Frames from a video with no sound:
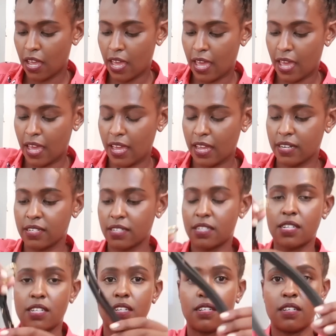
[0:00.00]
and
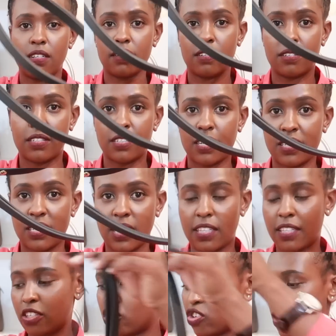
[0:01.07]
you can
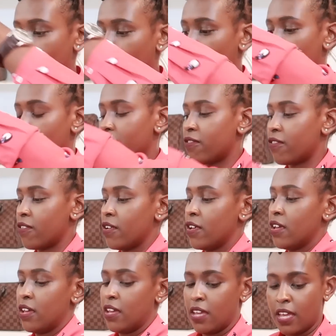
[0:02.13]
take the strap off
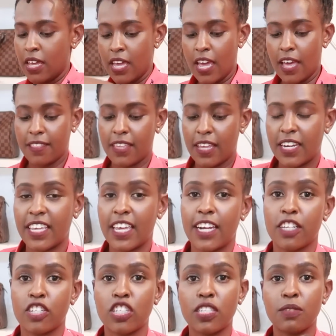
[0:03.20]
and then get
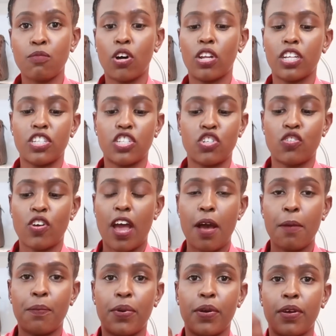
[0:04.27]
a smaller
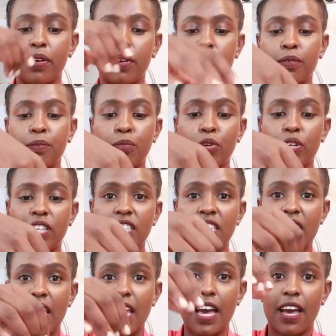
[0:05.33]
strap, put it
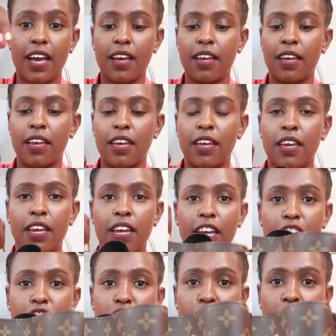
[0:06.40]
here,
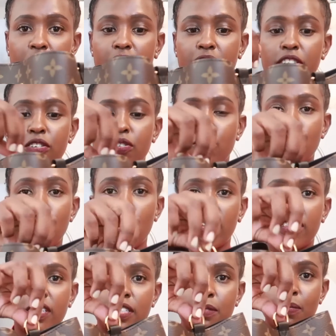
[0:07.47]
and you can
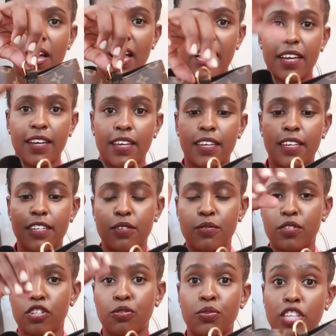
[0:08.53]
rock this bag
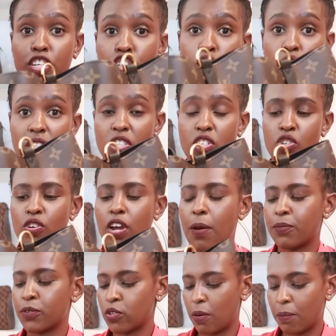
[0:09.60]
with a shorter
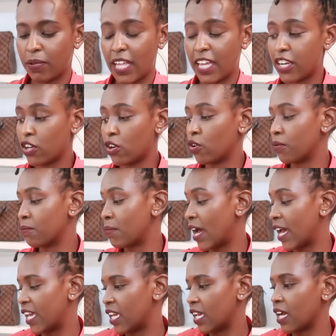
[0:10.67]
strap. So I'm planning on
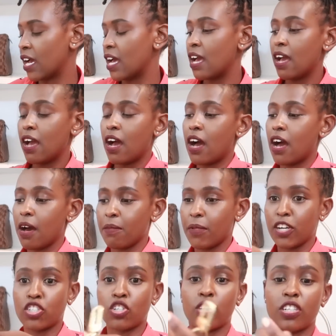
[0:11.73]
buying
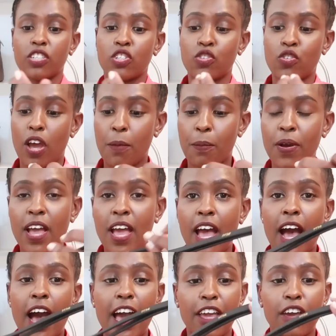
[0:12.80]
a shorter strap.
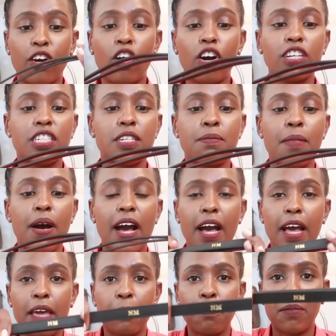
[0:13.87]
I got
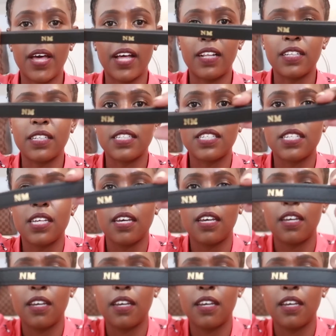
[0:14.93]
my belt